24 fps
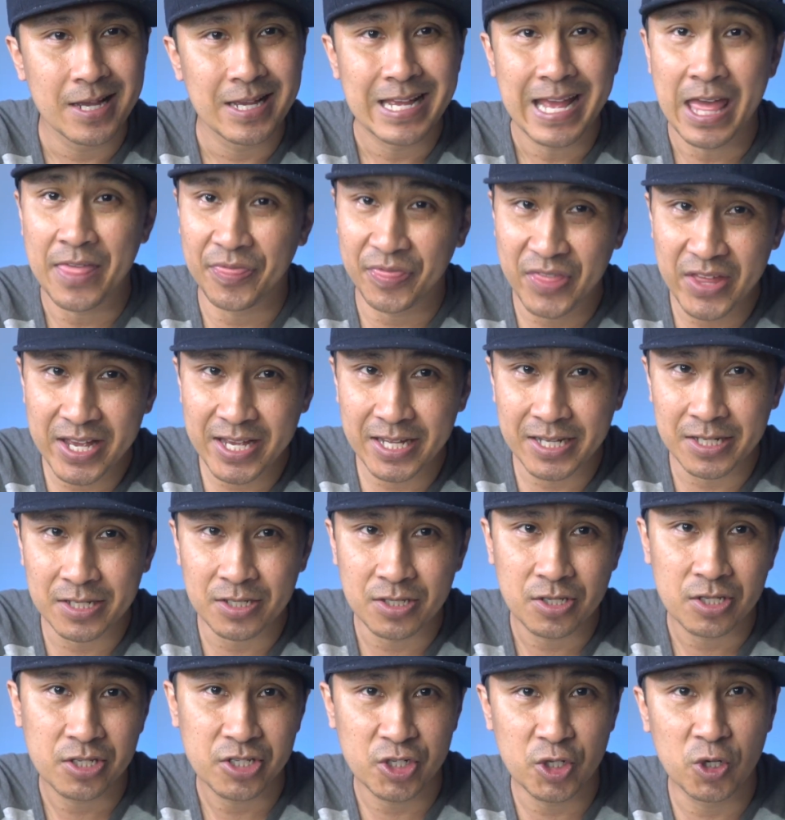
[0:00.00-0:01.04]
And then
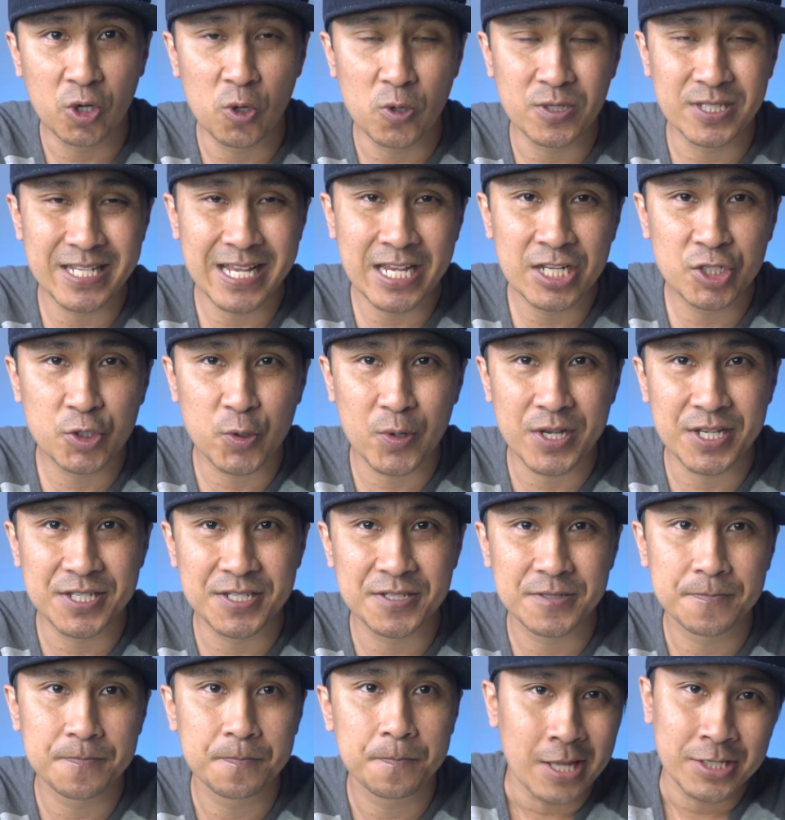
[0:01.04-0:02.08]
you lose
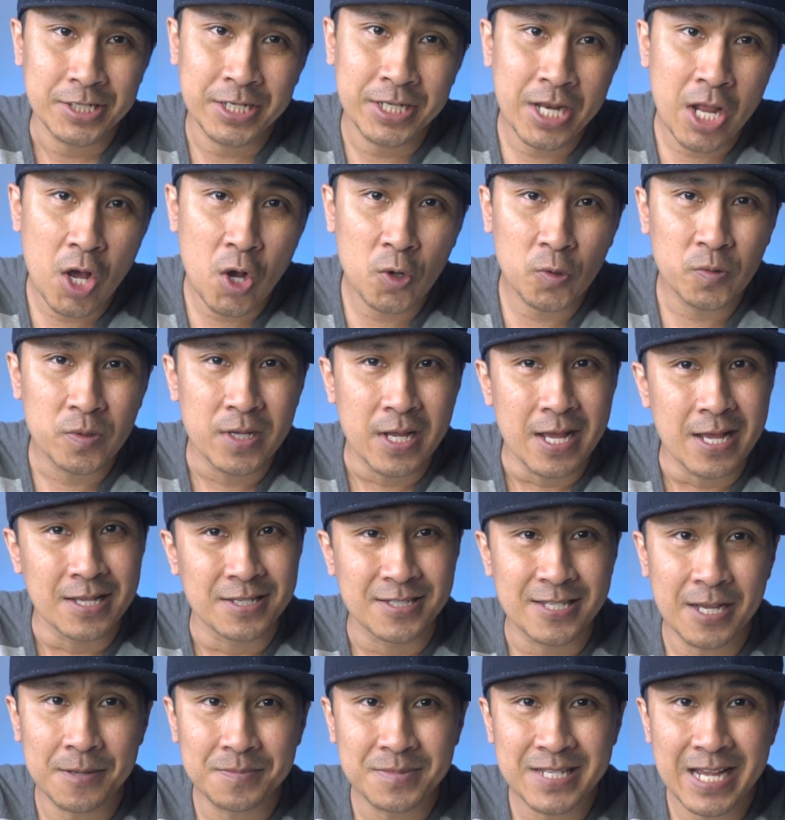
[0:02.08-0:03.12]
interest. You know,
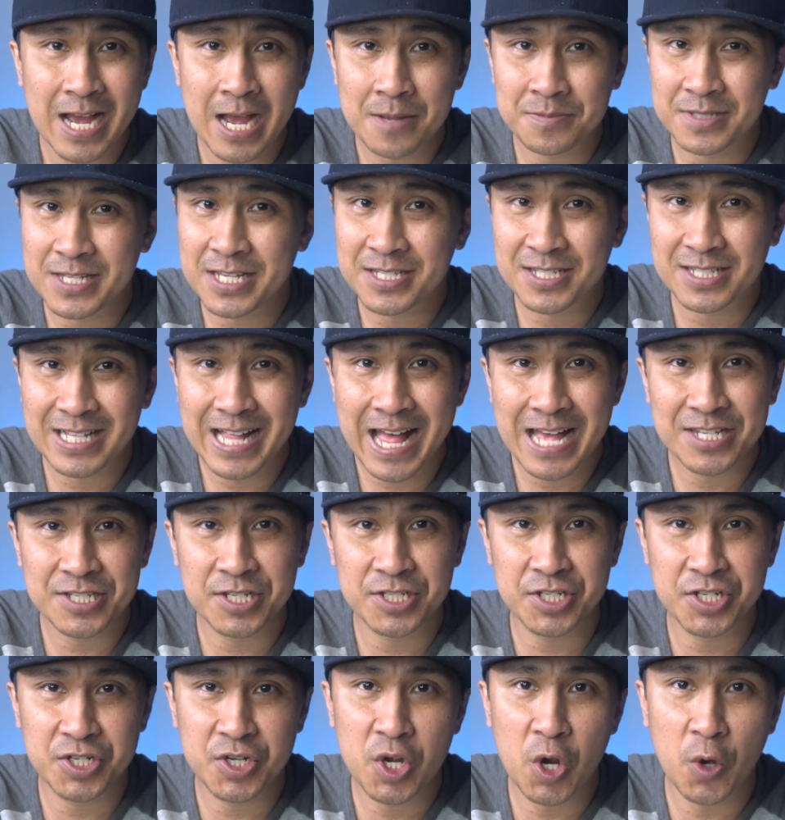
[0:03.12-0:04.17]
sometimes these
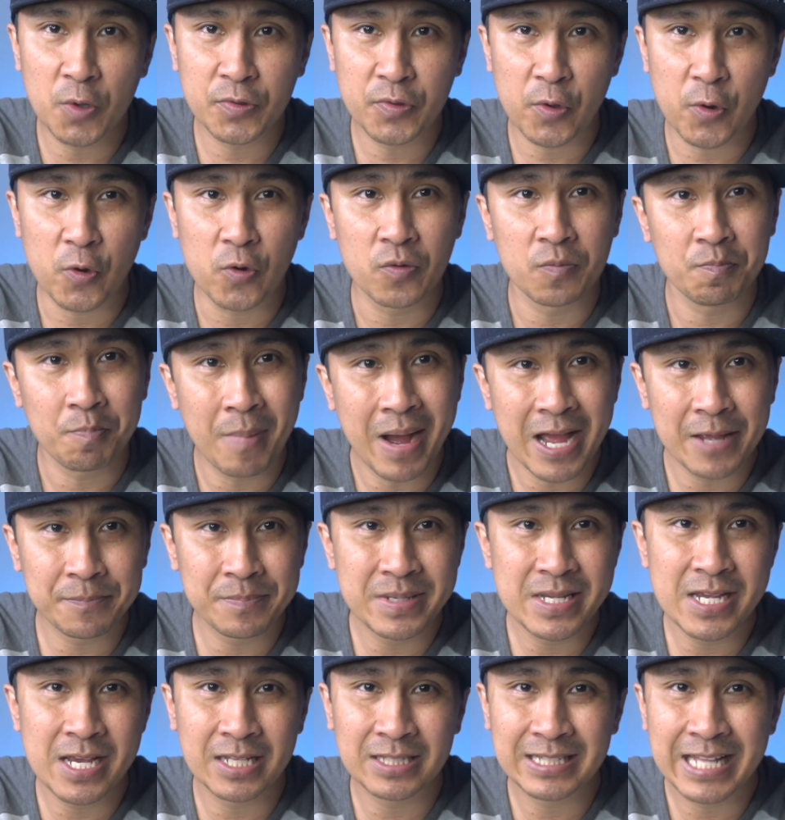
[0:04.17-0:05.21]
classes you go through might
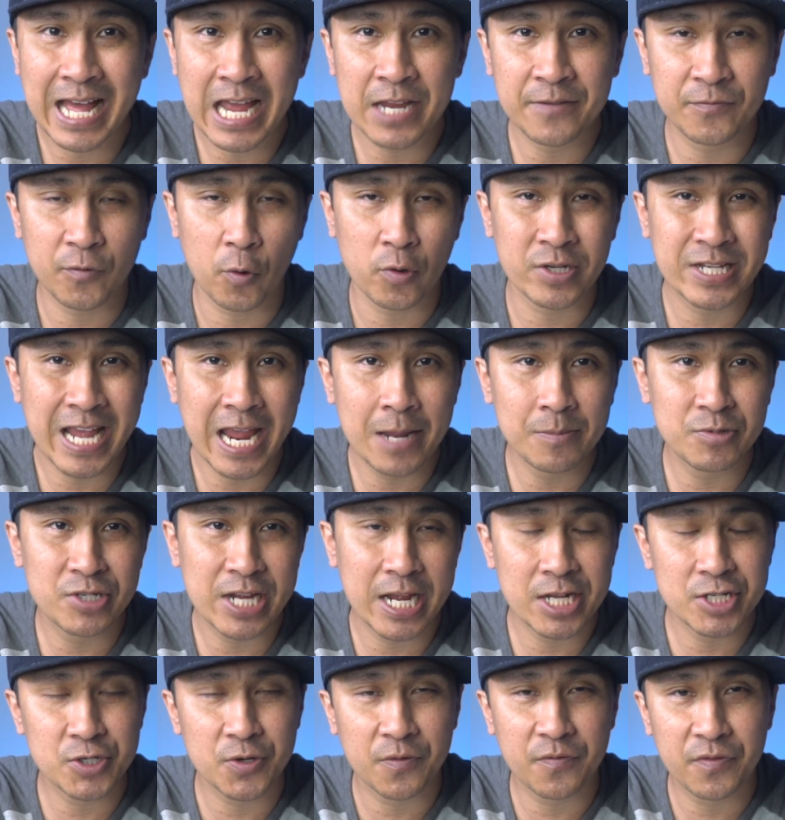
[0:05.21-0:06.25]
be a life or game
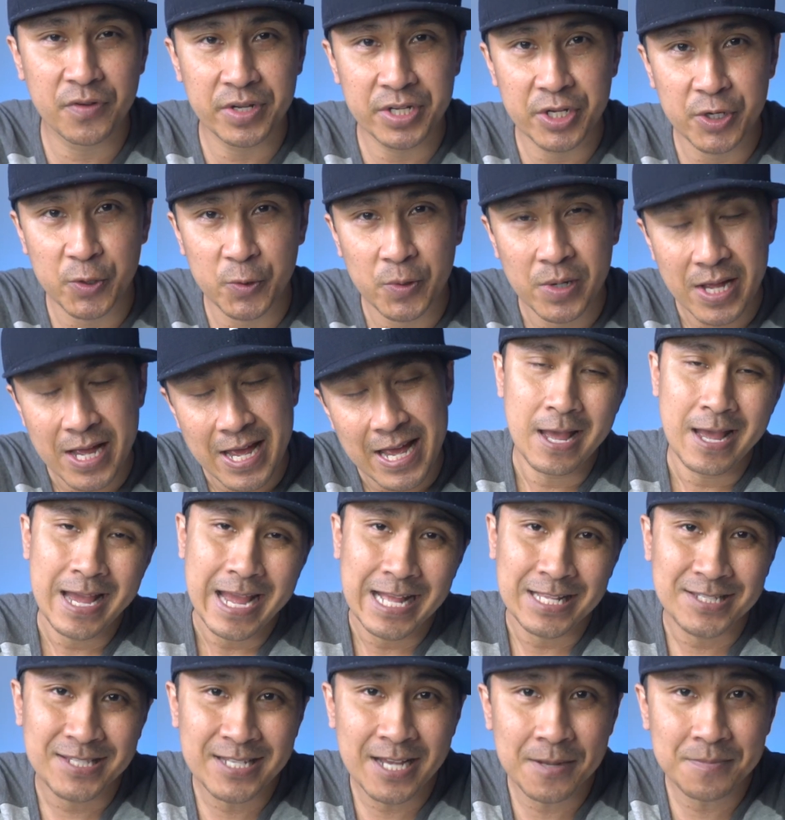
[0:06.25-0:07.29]
changer for you.
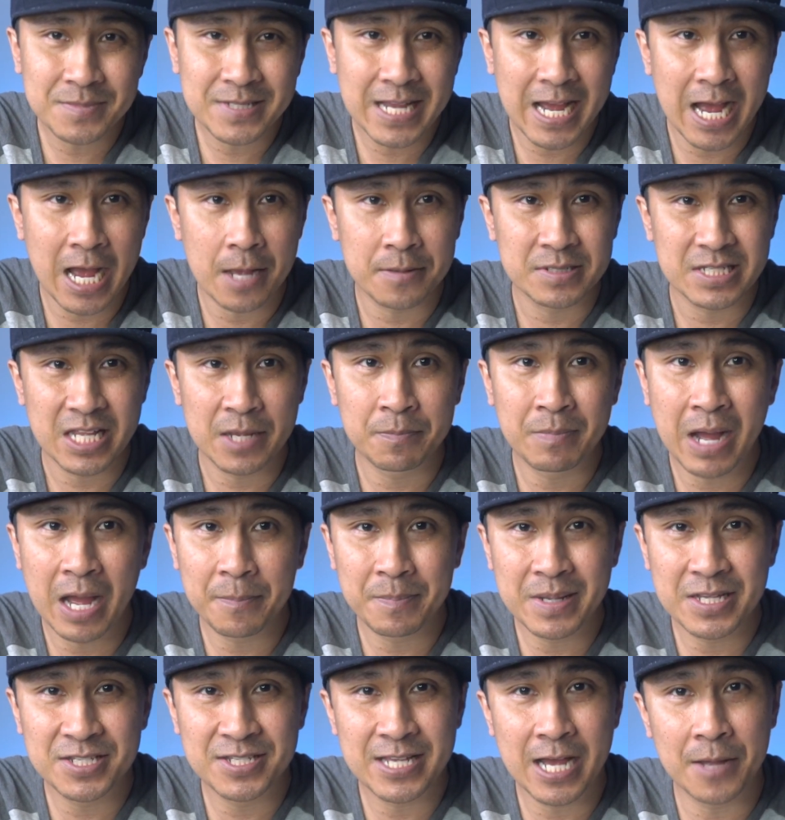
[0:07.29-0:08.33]
And sometimes it might
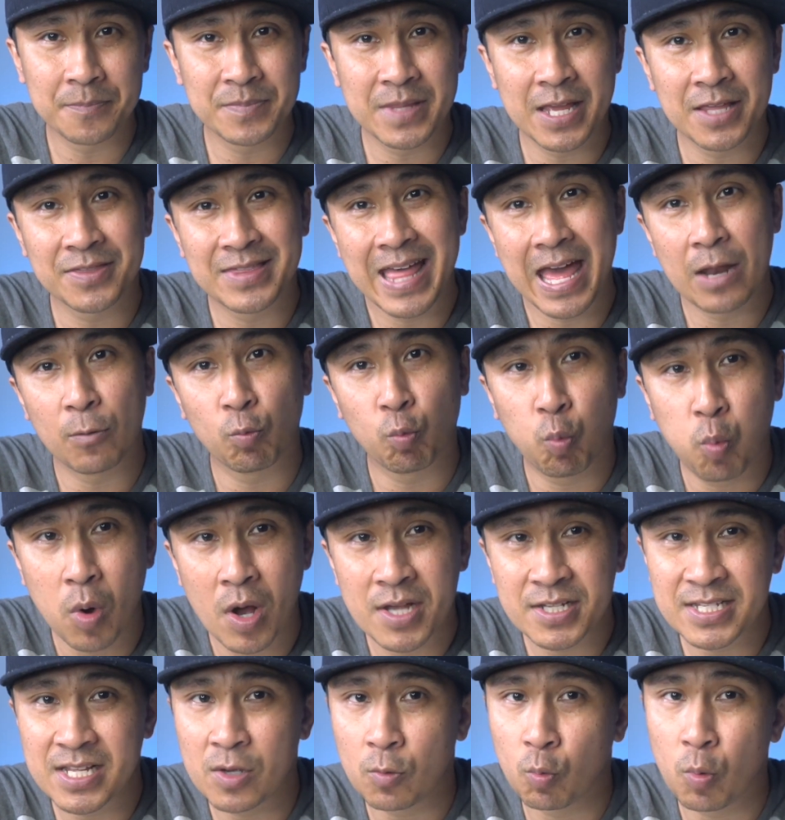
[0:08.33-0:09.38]
be something that
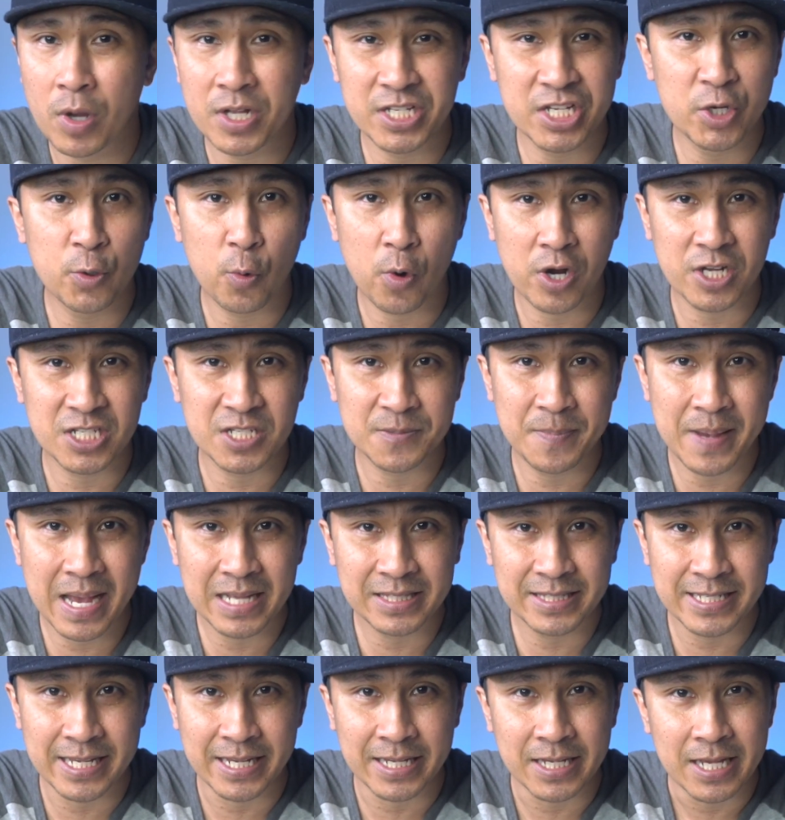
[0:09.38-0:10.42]
wasn't what you were
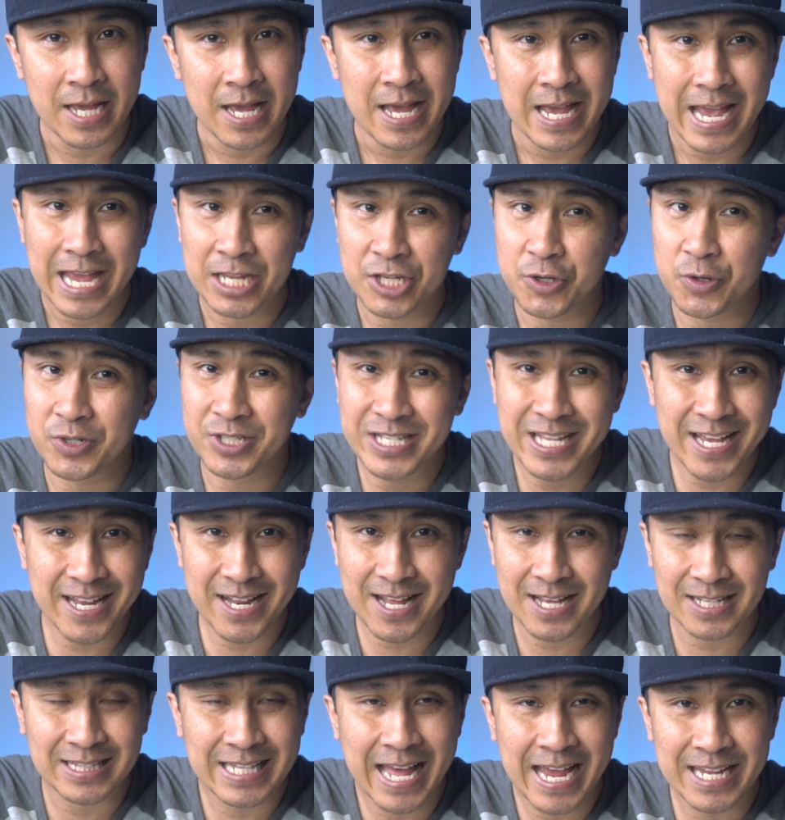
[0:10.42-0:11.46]
expecting and you
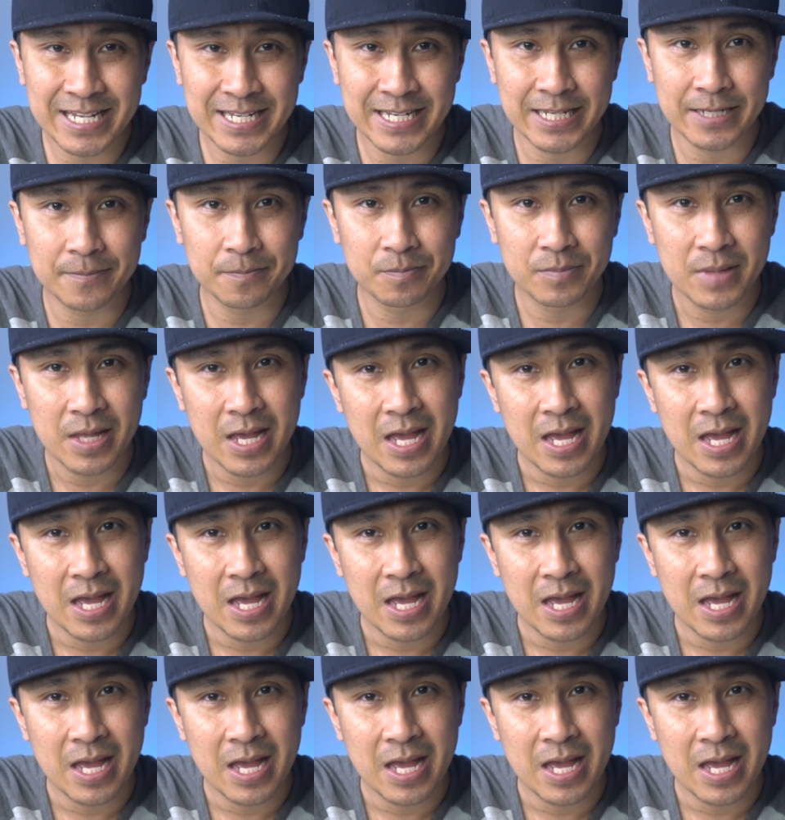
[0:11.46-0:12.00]
didn't like it.